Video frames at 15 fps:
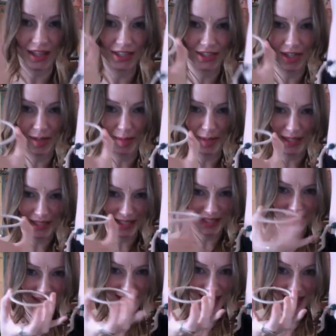charm
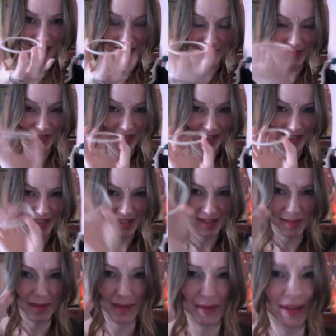bracelet itself
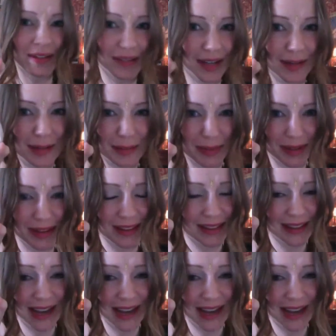took me a while to come up with